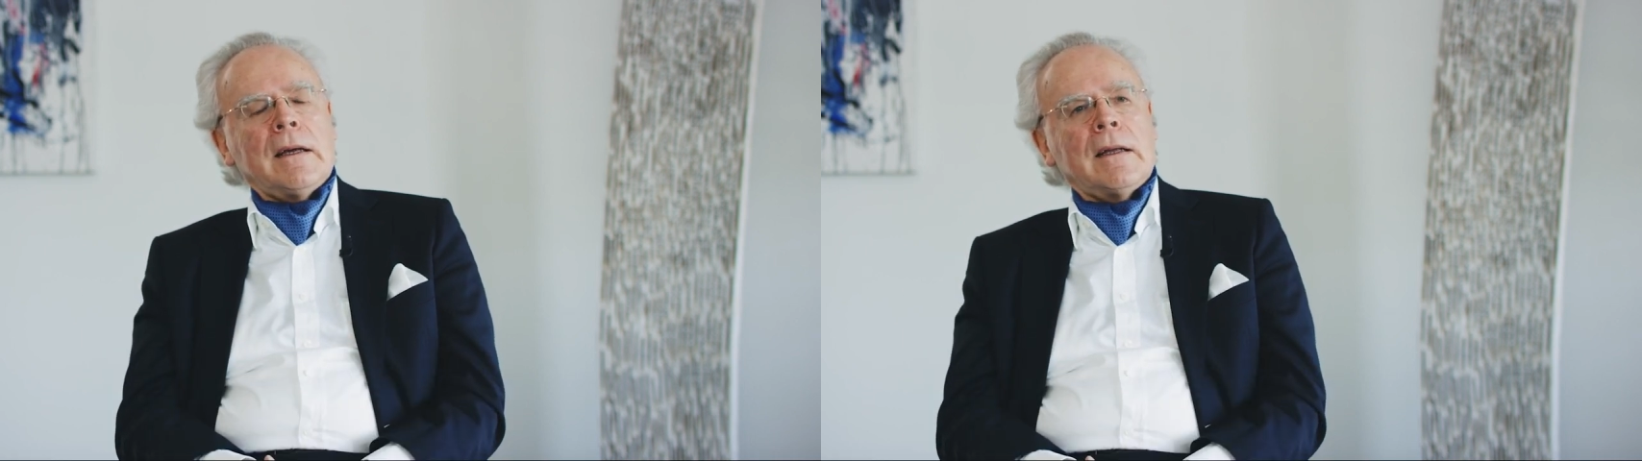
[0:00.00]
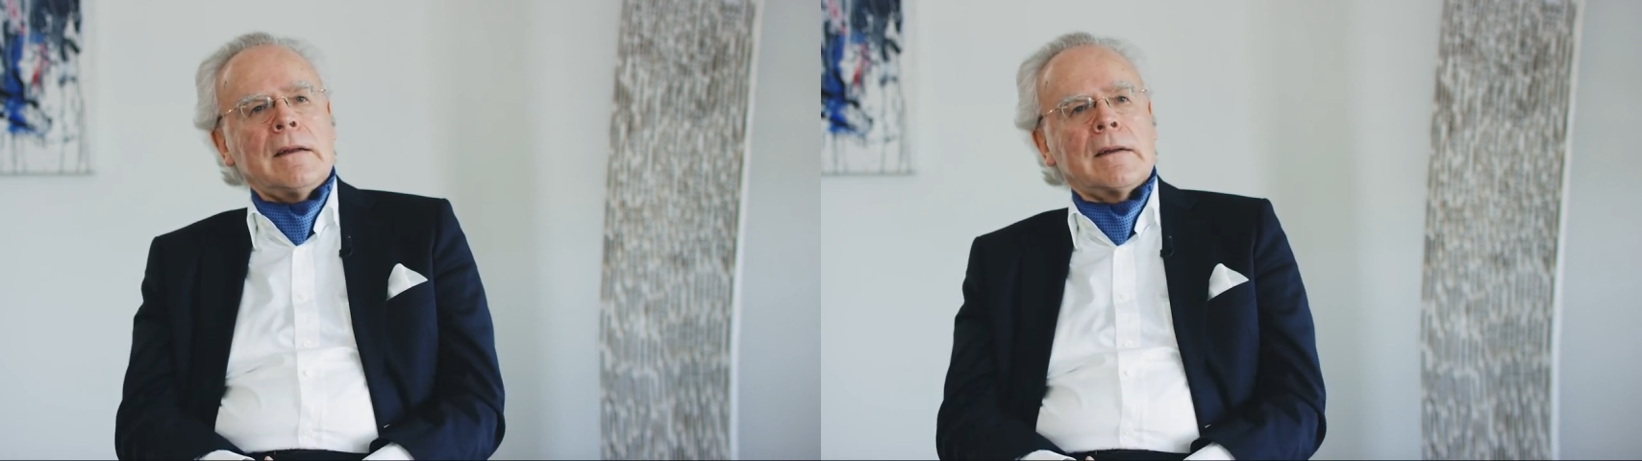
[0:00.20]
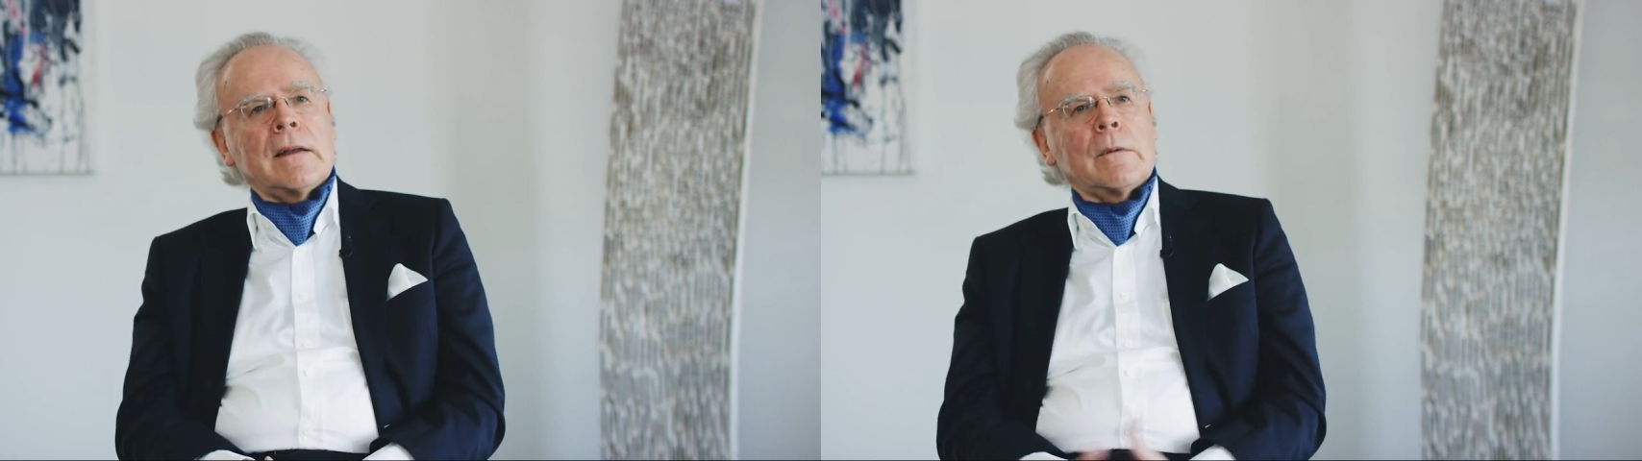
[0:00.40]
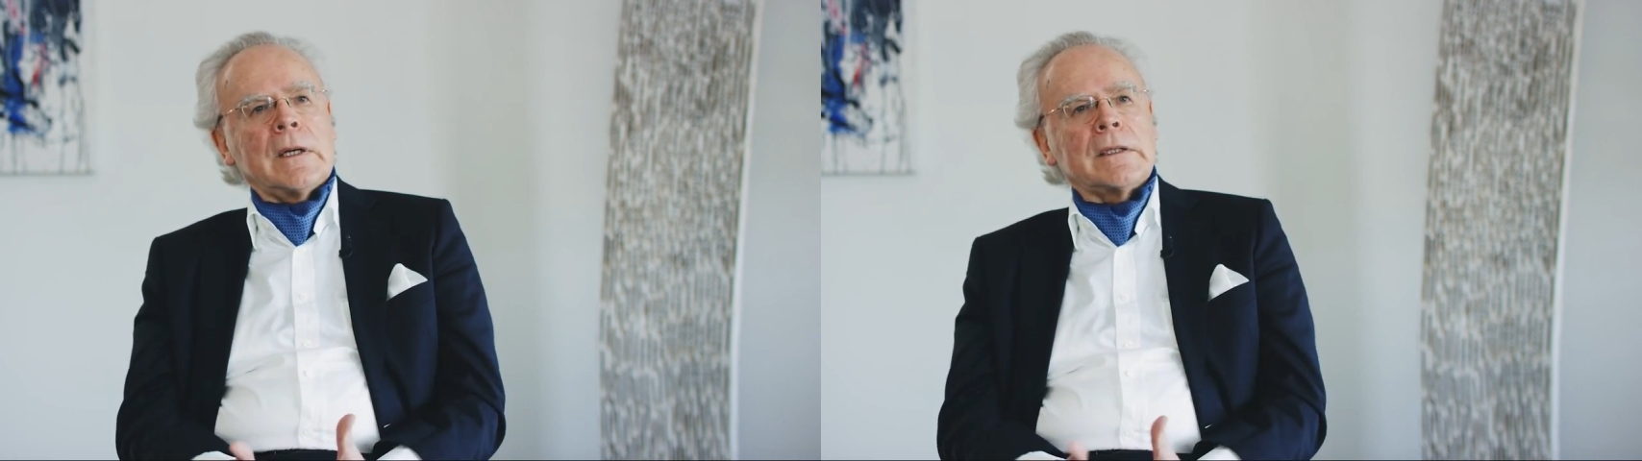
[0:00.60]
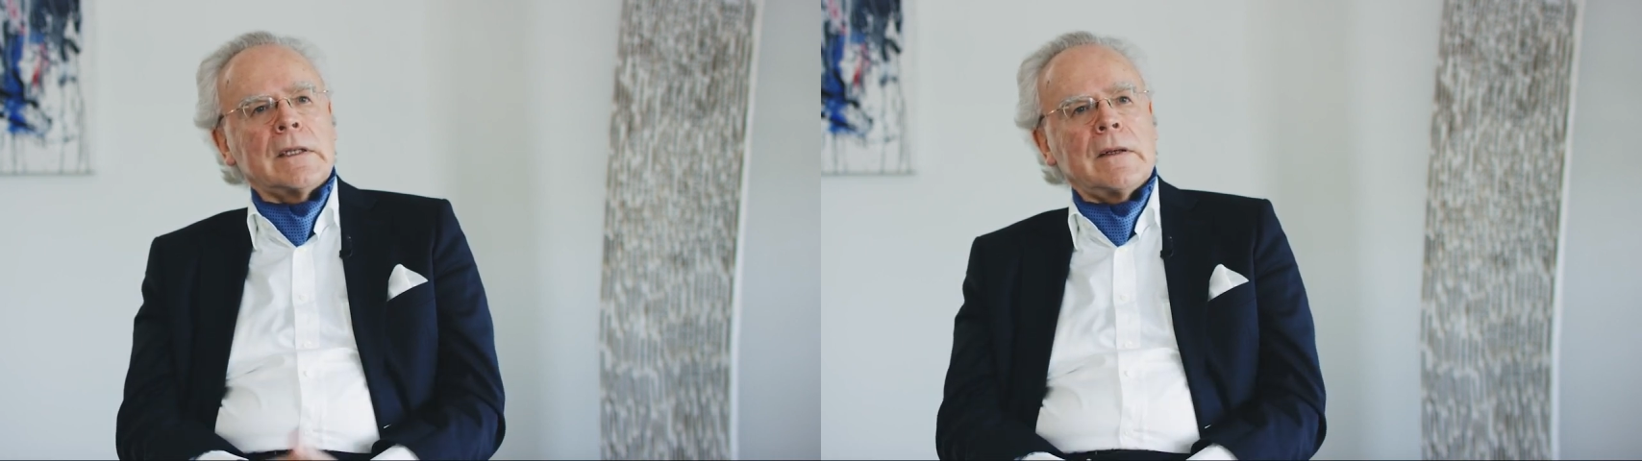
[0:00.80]
And the
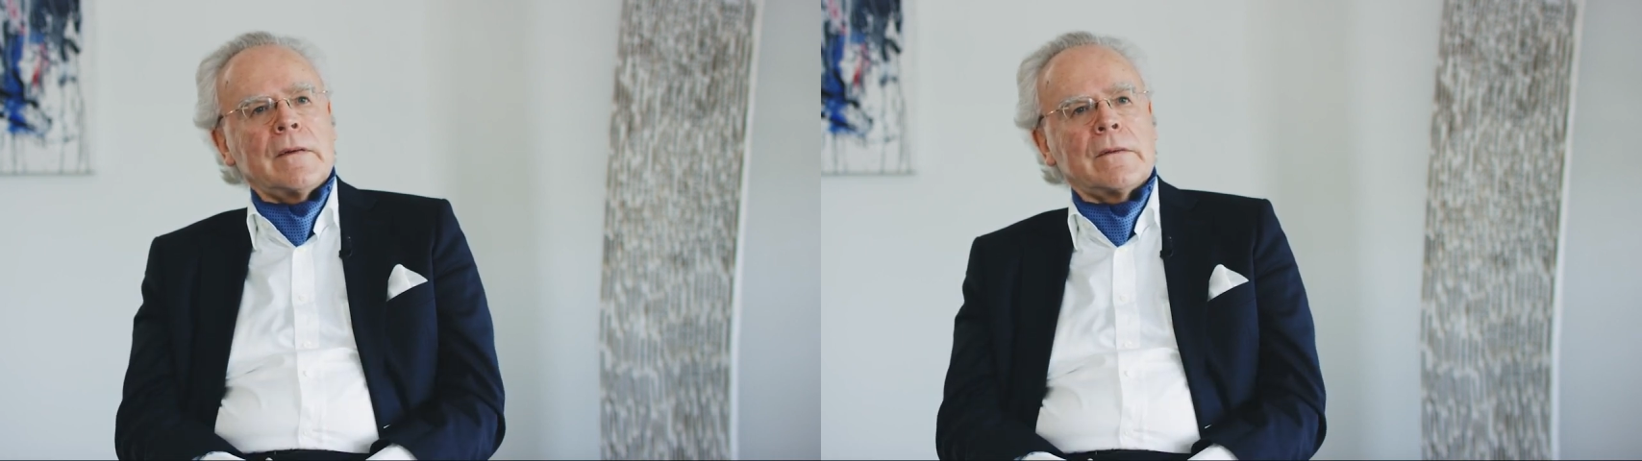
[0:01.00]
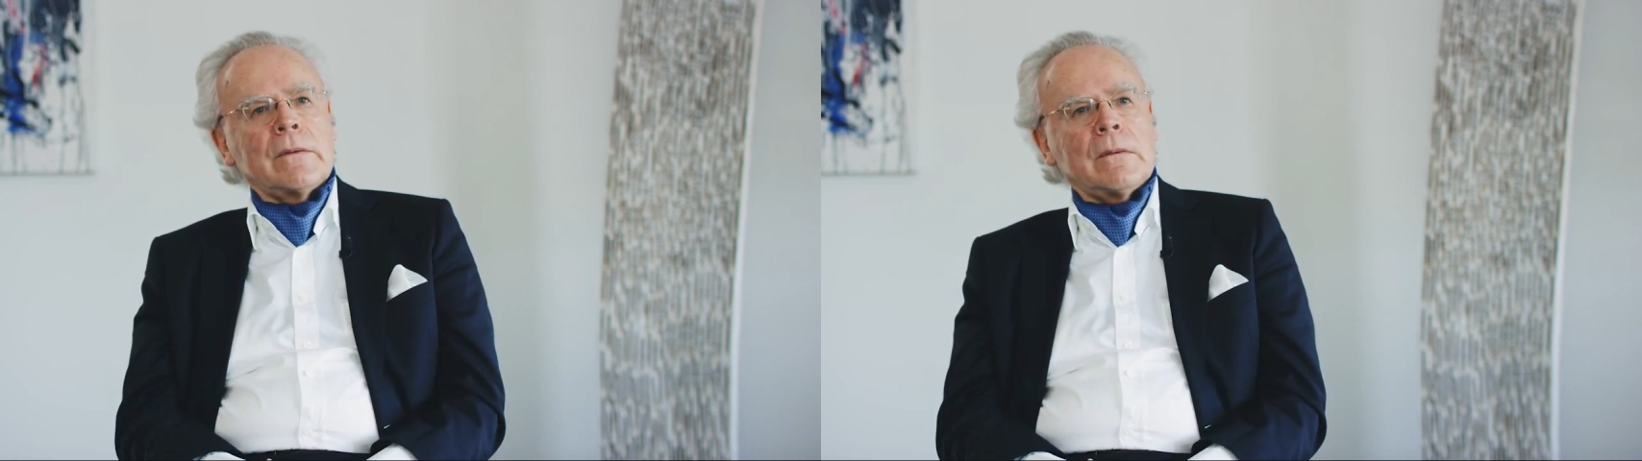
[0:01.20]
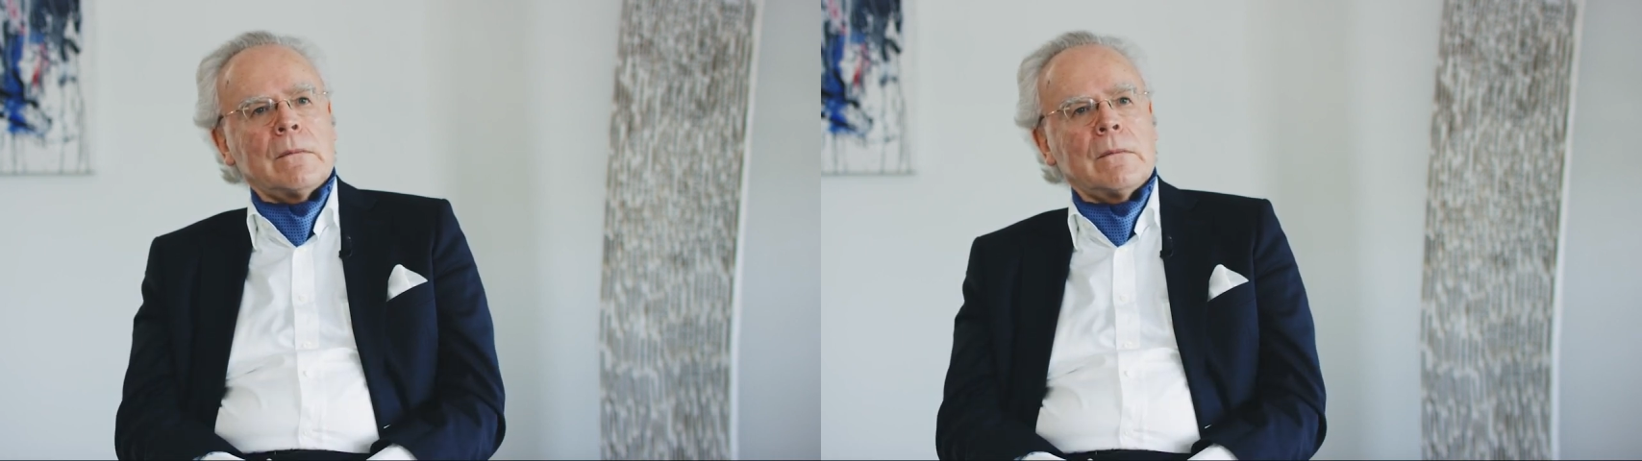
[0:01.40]
question is,